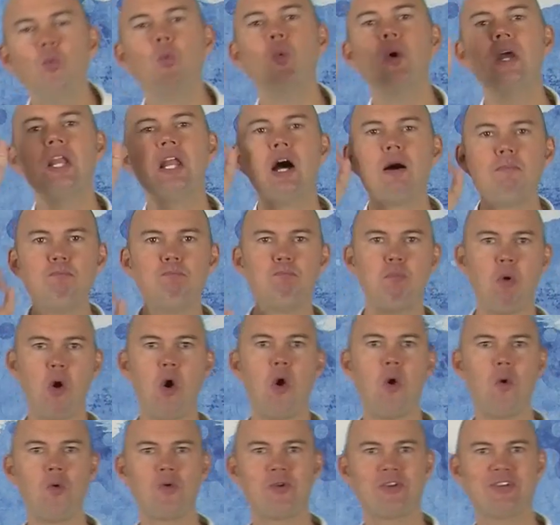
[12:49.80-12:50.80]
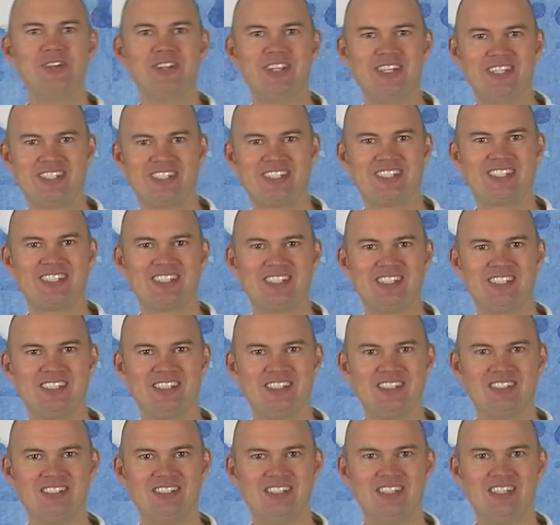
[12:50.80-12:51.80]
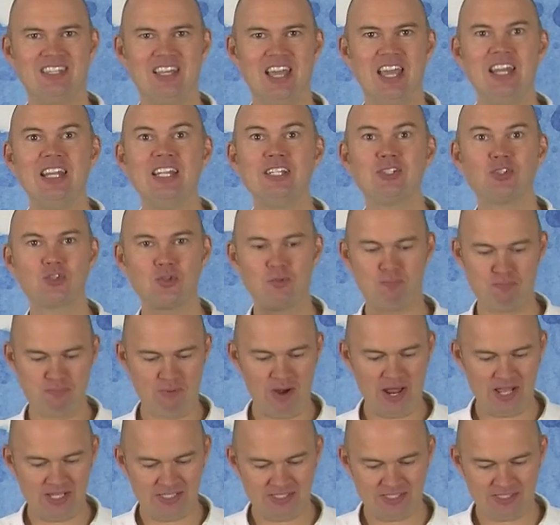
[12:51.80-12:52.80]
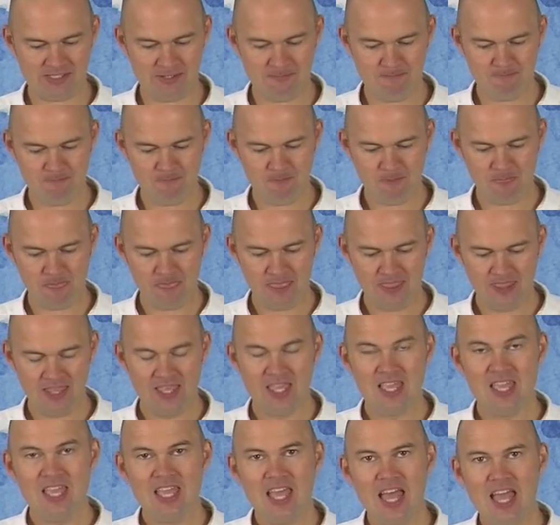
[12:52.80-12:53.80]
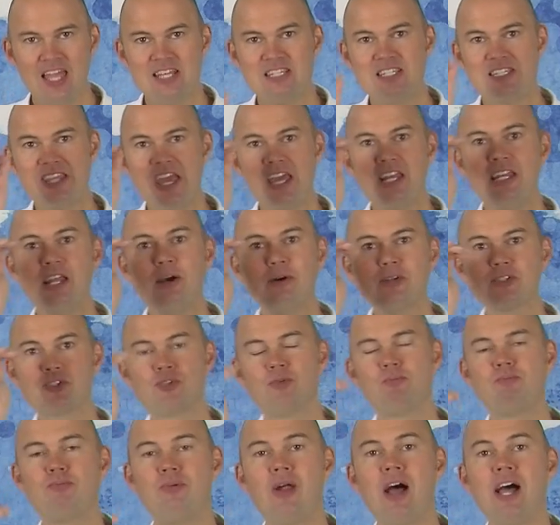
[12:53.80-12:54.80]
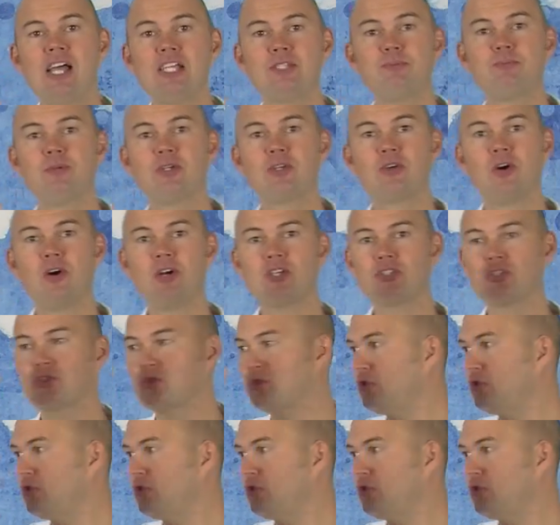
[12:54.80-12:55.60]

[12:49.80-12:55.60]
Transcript: with a boldness, and it surprised them. And then they were surprised because